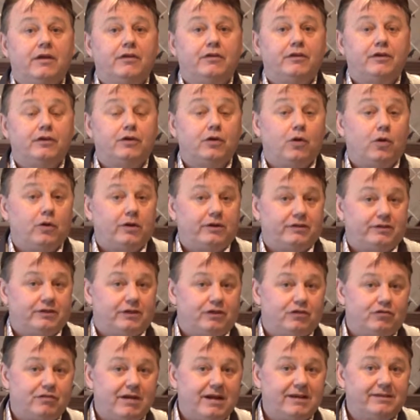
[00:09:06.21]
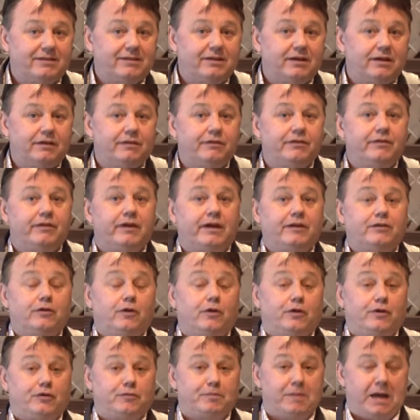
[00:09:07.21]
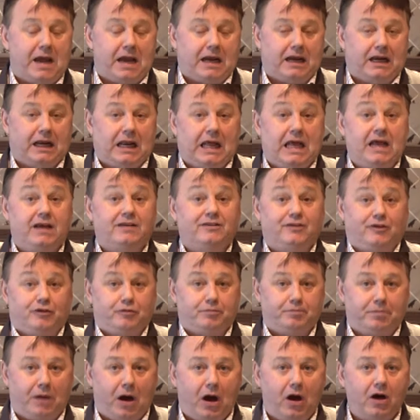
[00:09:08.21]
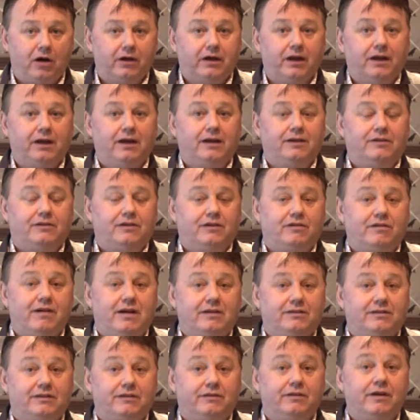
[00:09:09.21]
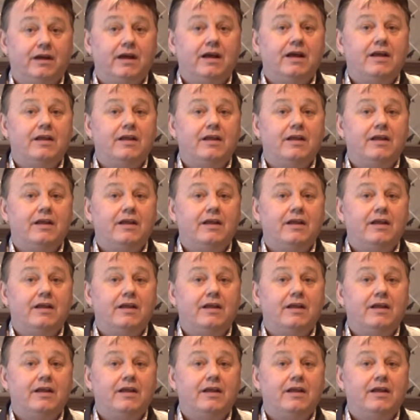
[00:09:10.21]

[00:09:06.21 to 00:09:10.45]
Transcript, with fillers: the dog is aggressive, it's on its back legs, it's barking, it's aggressive.